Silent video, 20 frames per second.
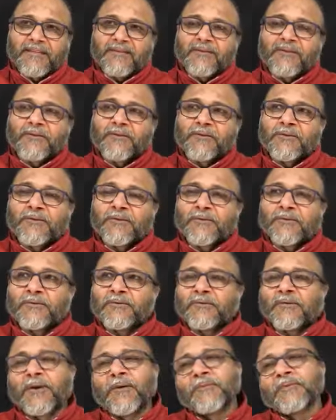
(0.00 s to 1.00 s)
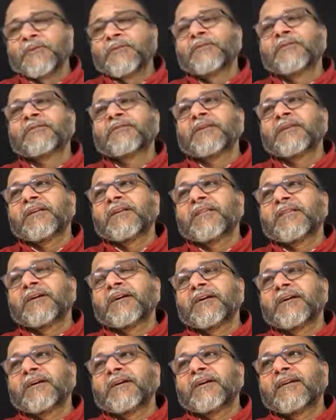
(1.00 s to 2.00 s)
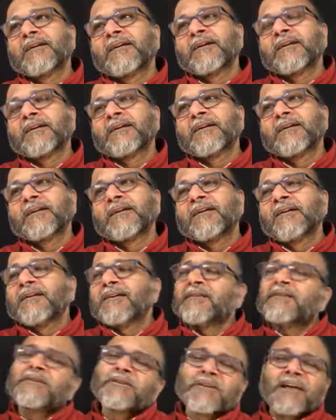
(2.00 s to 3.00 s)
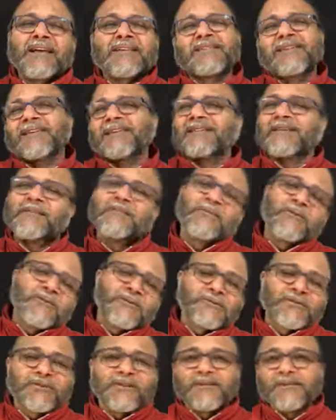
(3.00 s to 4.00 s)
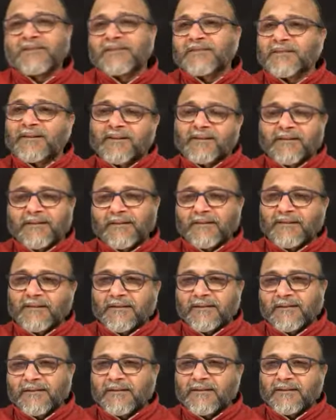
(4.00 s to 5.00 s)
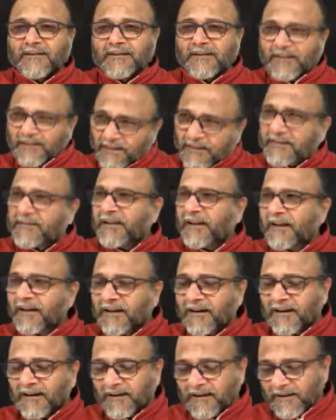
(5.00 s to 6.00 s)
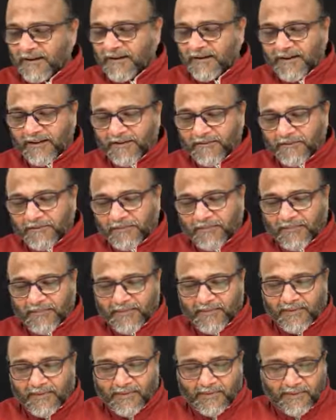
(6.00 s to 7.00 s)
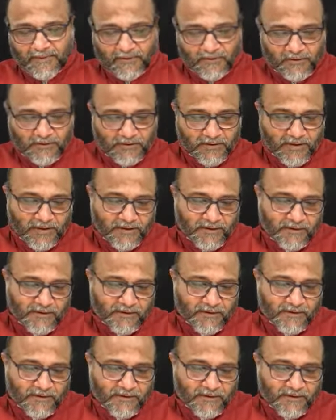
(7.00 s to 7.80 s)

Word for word: So Swamiji was sitting there and she was asking some questions and she's a seeker. So she said,